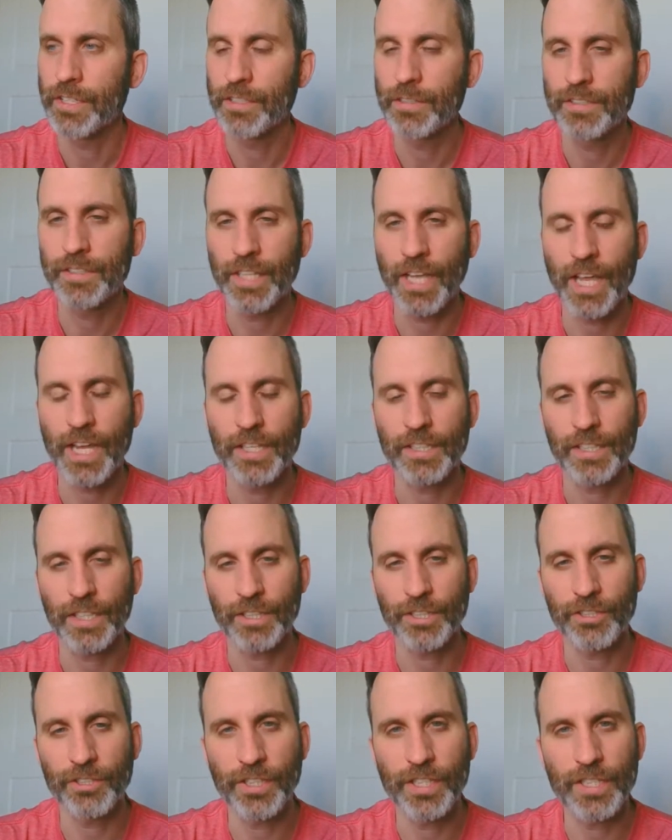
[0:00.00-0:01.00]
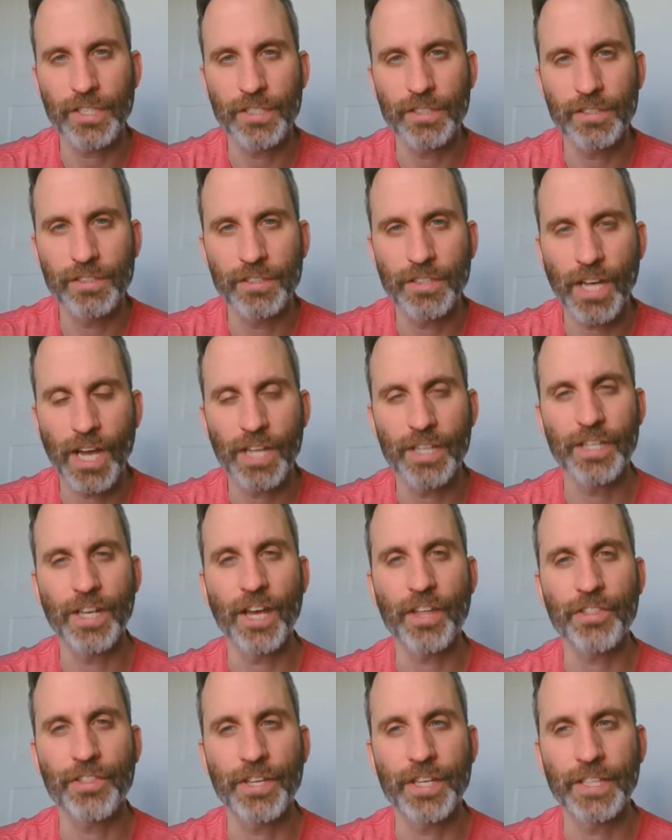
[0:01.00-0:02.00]
saying that there is not
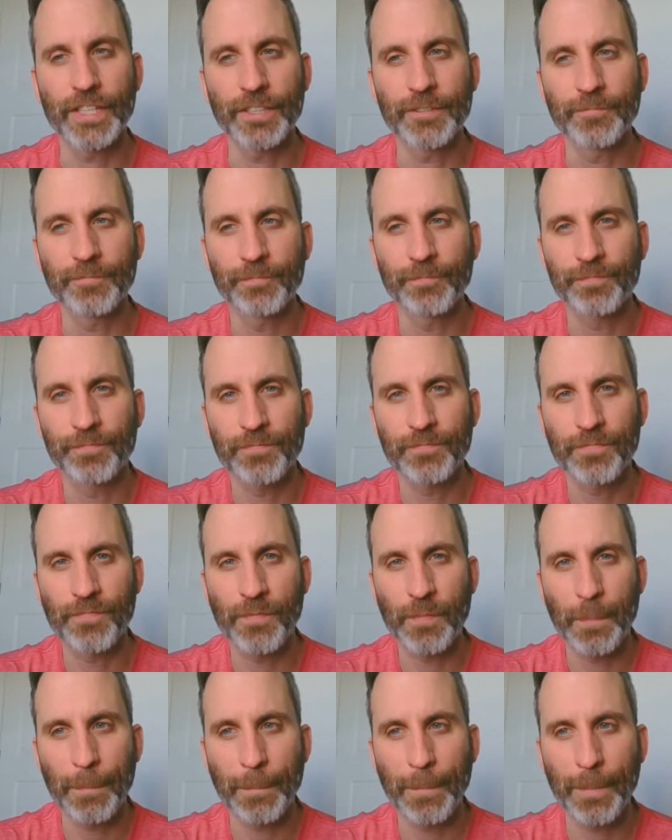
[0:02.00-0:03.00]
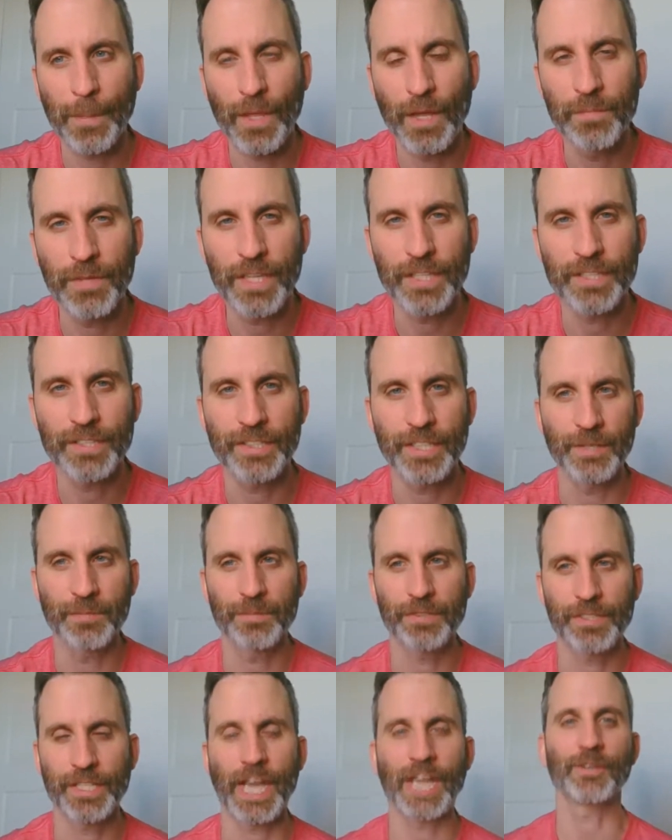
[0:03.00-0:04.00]
nothing may seem
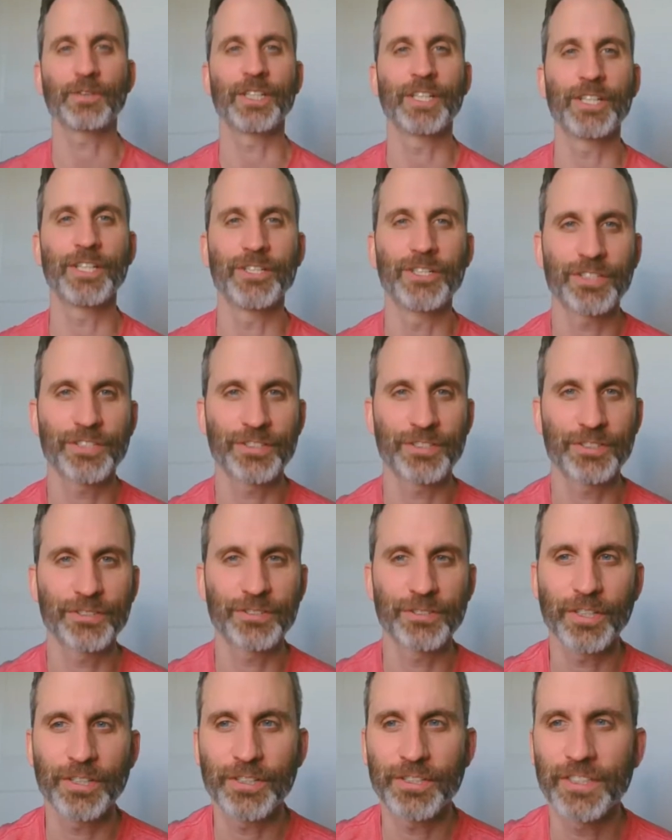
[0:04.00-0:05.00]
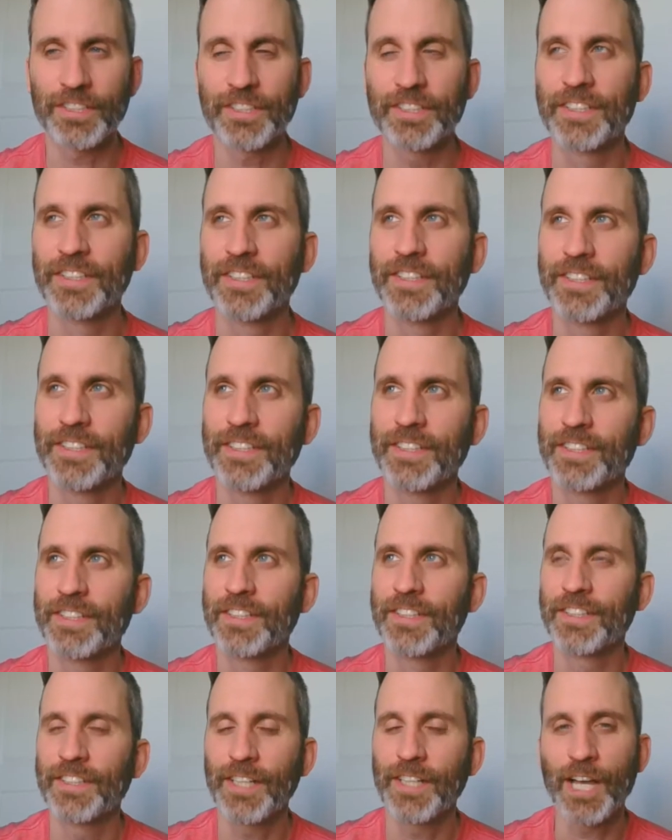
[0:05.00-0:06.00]
sacrilegious to other
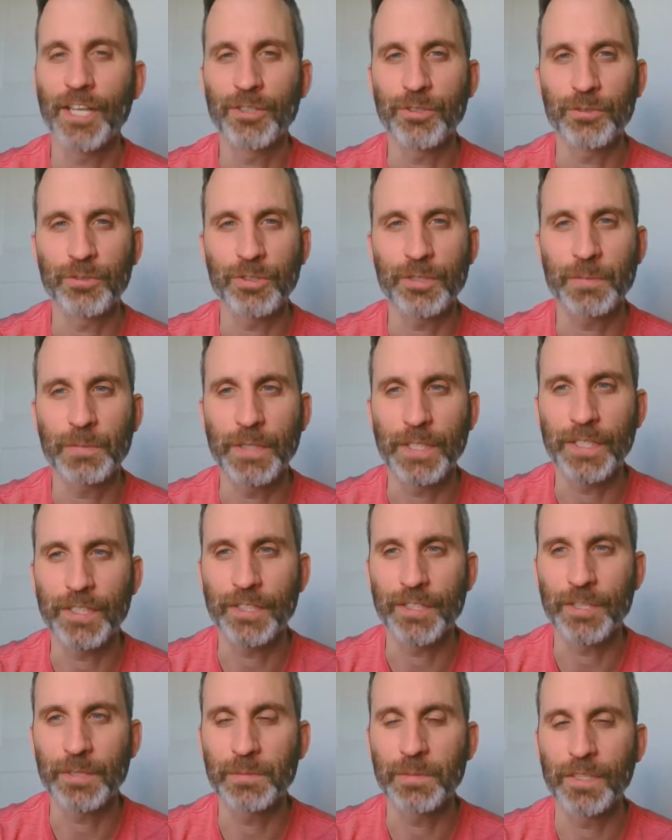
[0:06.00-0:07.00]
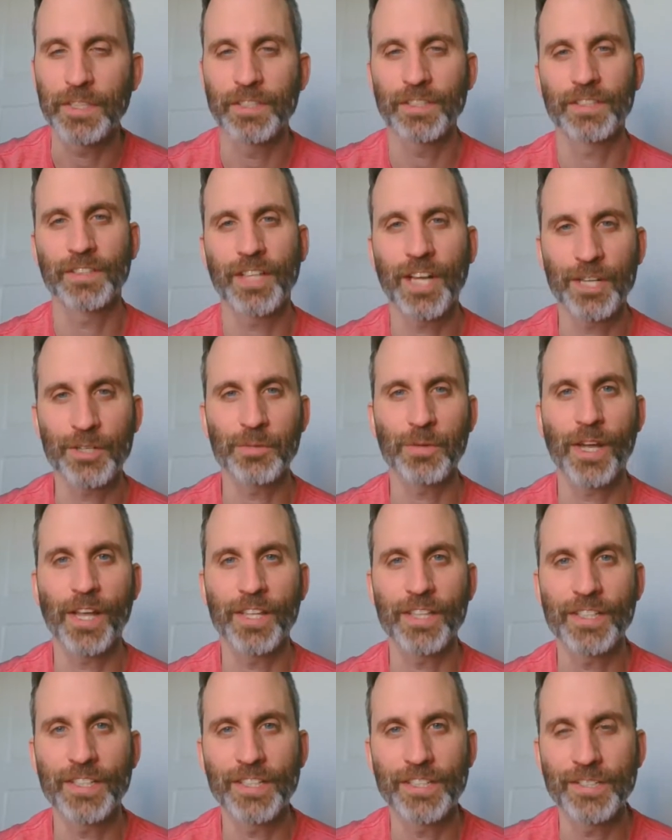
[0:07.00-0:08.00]
non-dual speakers, but
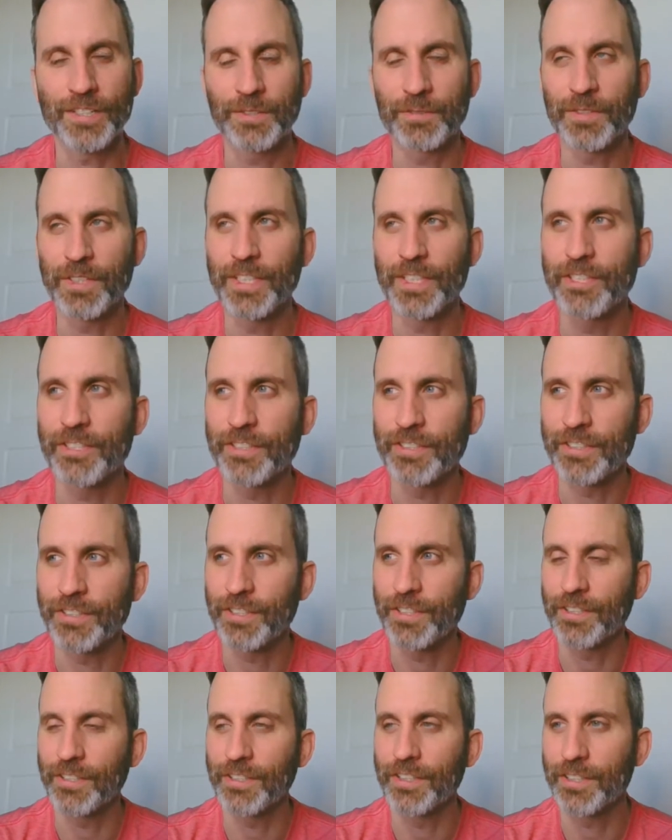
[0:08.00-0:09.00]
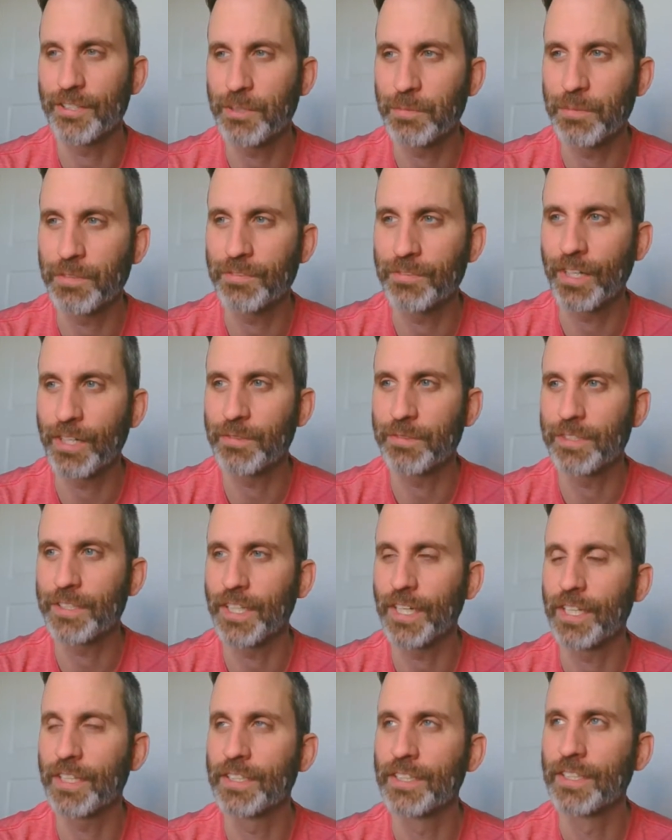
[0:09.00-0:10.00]
non-duality isn't a religion, so they should be fine with
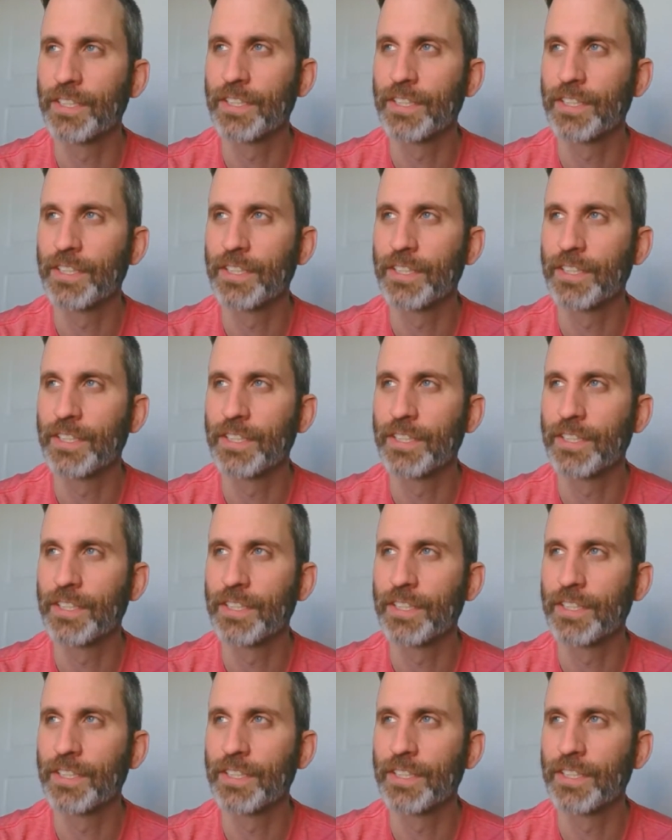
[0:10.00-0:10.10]
that.